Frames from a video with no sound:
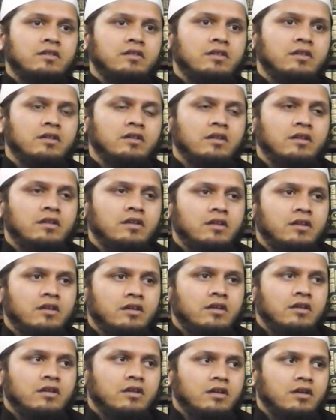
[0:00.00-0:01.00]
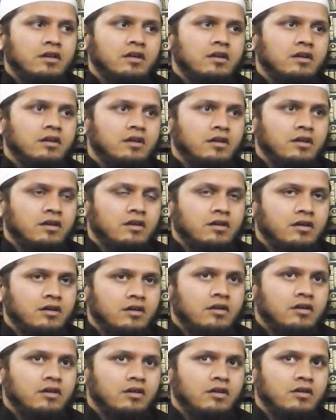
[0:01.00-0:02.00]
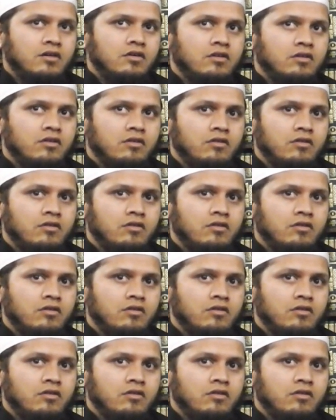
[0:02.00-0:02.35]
(silence)